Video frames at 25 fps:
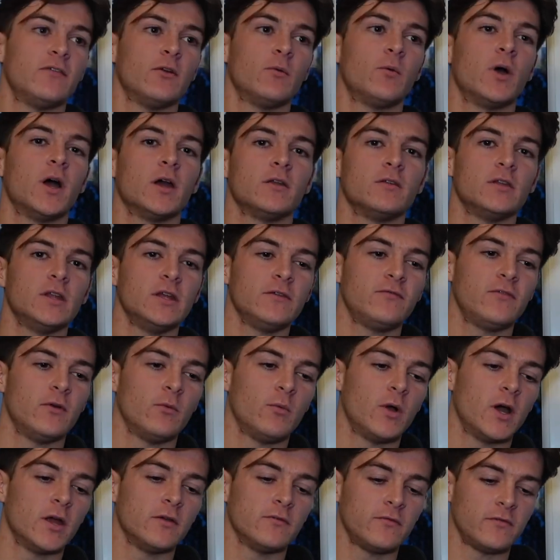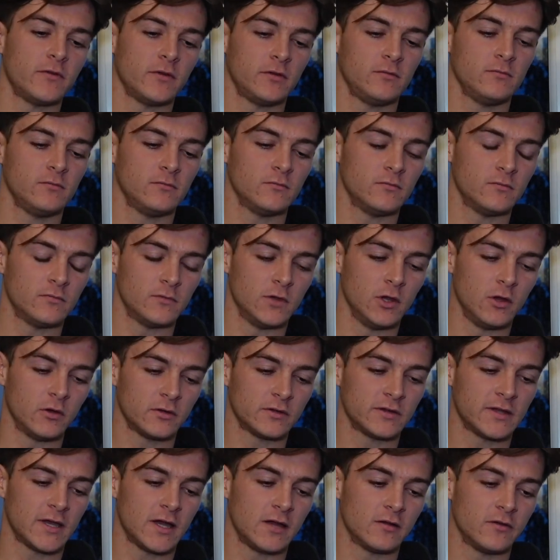it weren't for
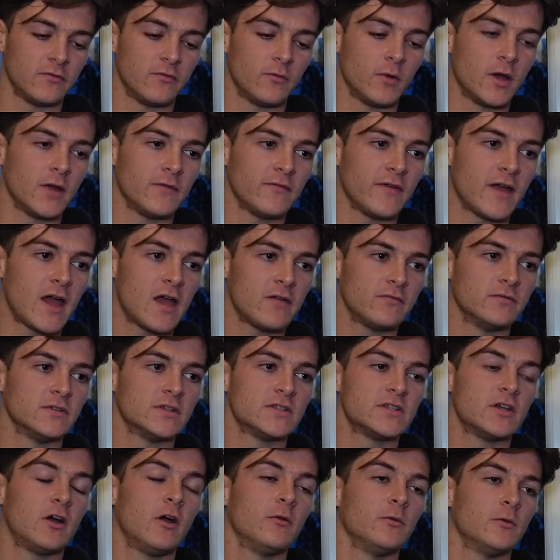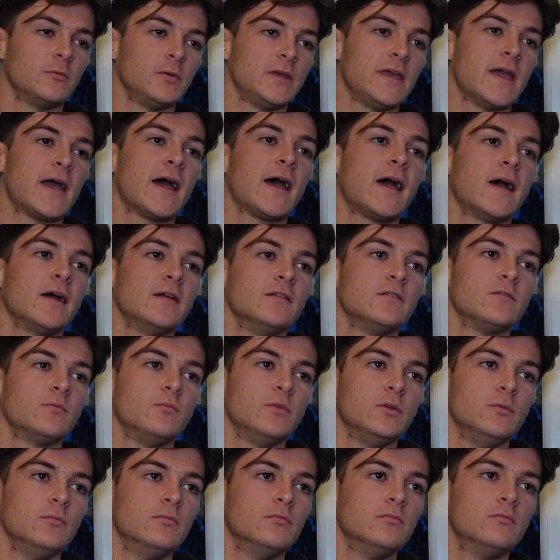lockdown, if it weren't for having the time that we had,
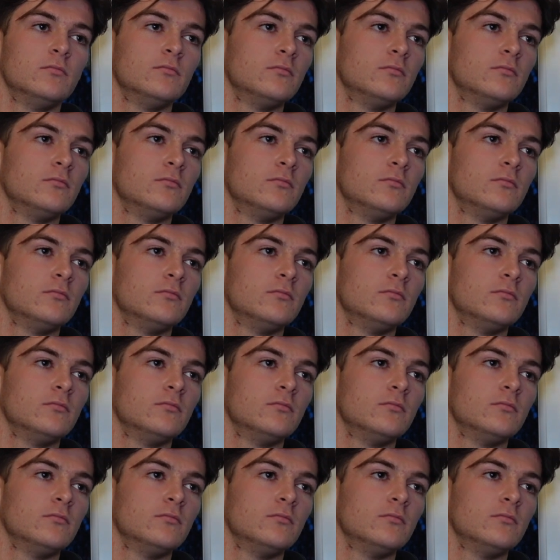we